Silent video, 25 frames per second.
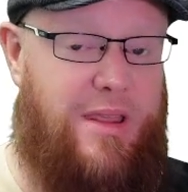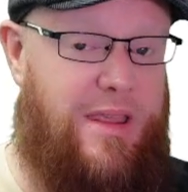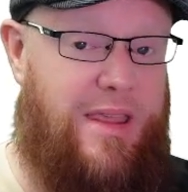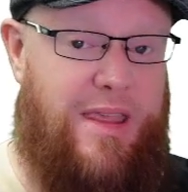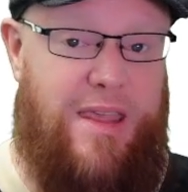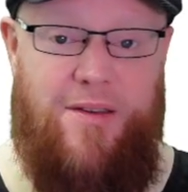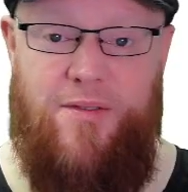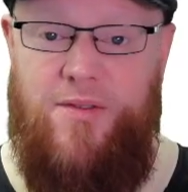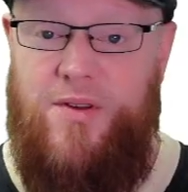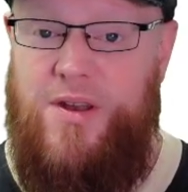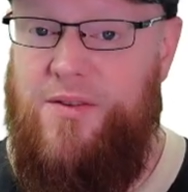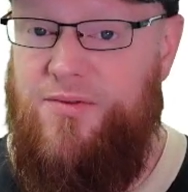
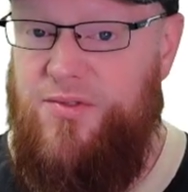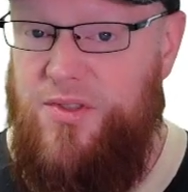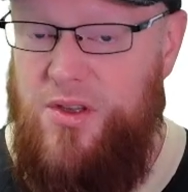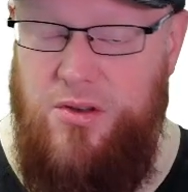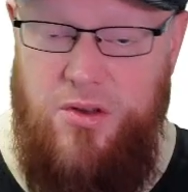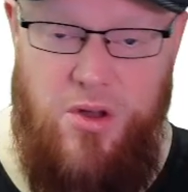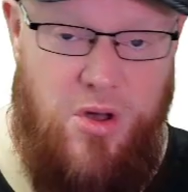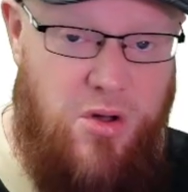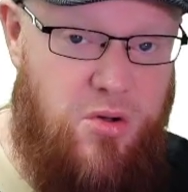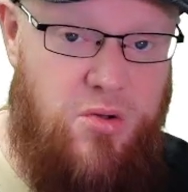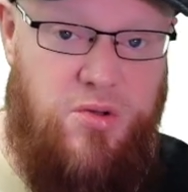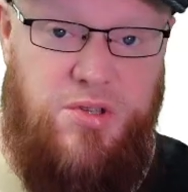Even if the
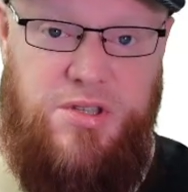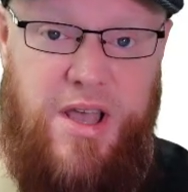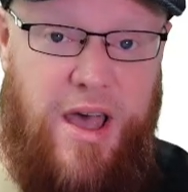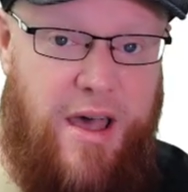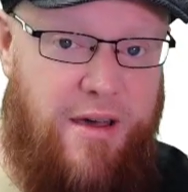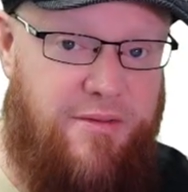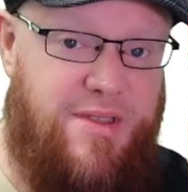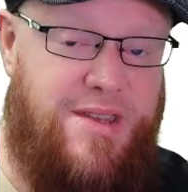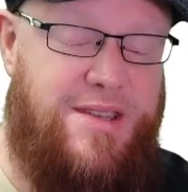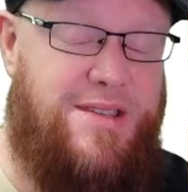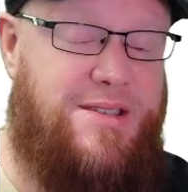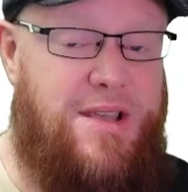nodes
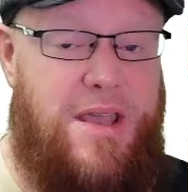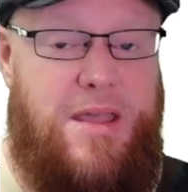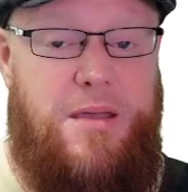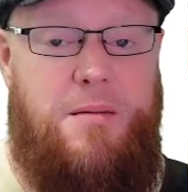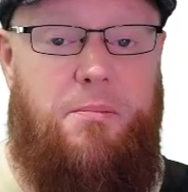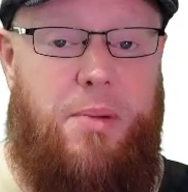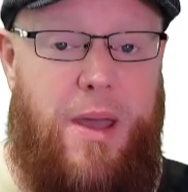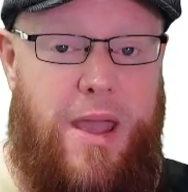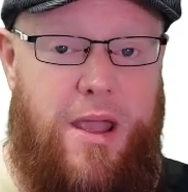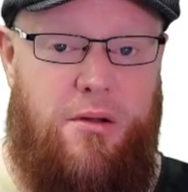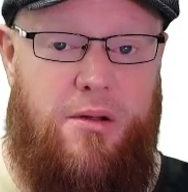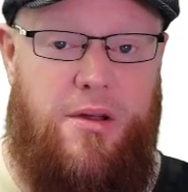have the same
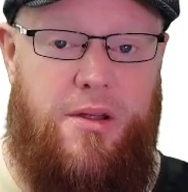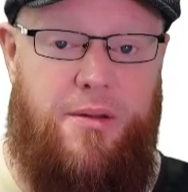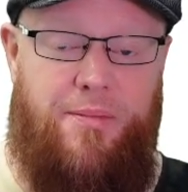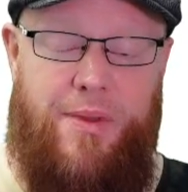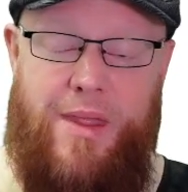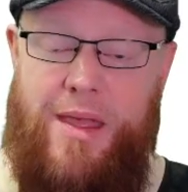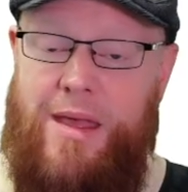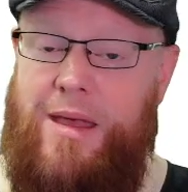parent,